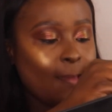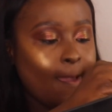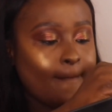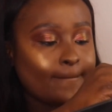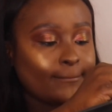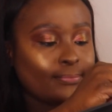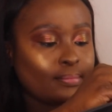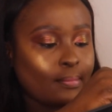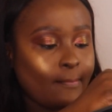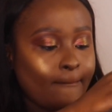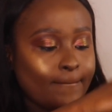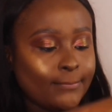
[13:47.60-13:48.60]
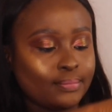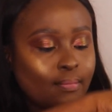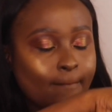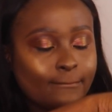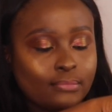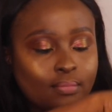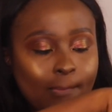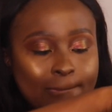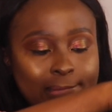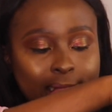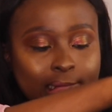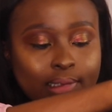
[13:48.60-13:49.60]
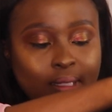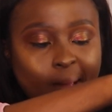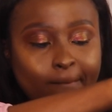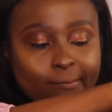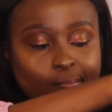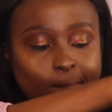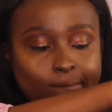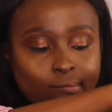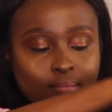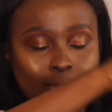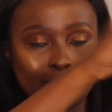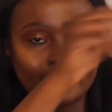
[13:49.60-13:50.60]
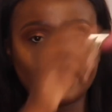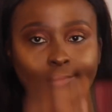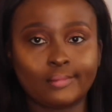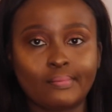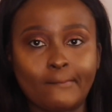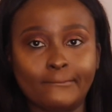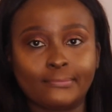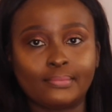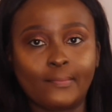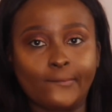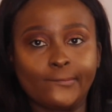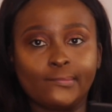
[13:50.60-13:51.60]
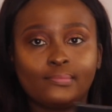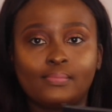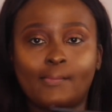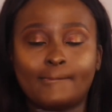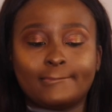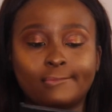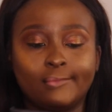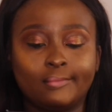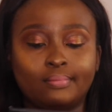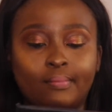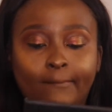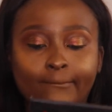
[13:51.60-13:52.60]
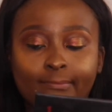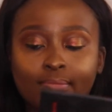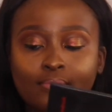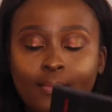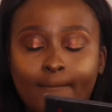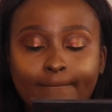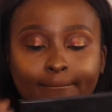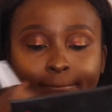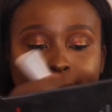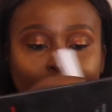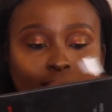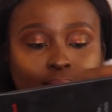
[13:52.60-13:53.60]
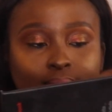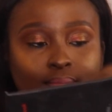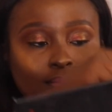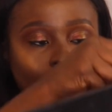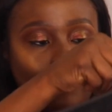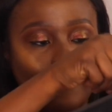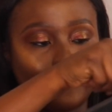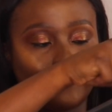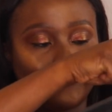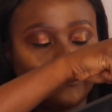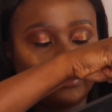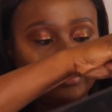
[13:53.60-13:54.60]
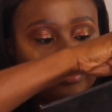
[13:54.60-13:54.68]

and Beyond Beauty as well. So just going to apply on my lip and patch